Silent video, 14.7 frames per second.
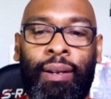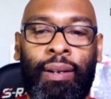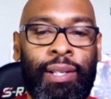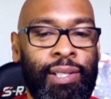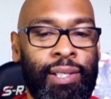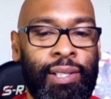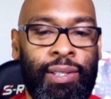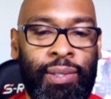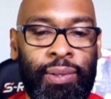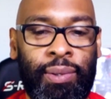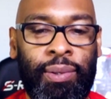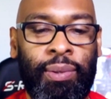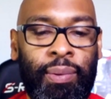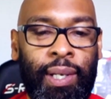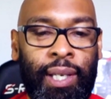This is
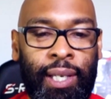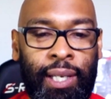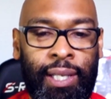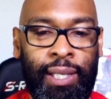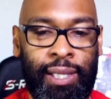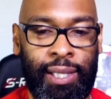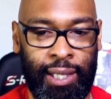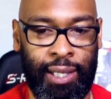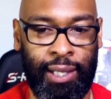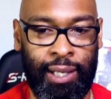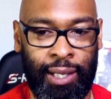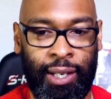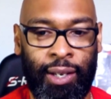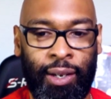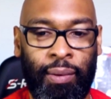too easy.
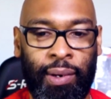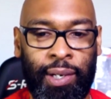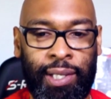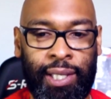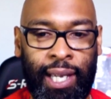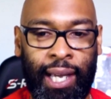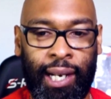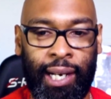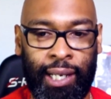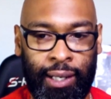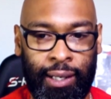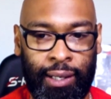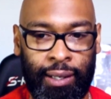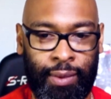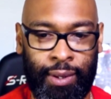Where's Skelly?
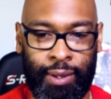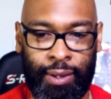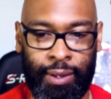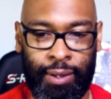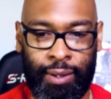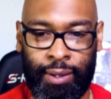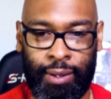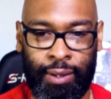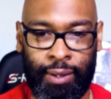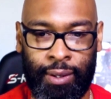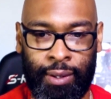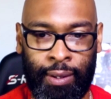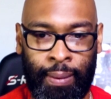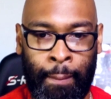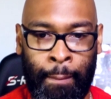All right.
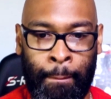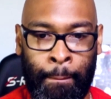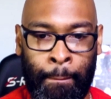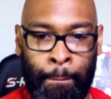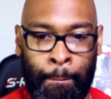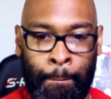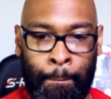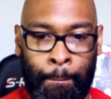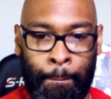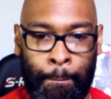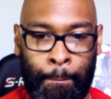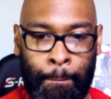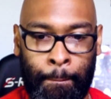Did they hurt you?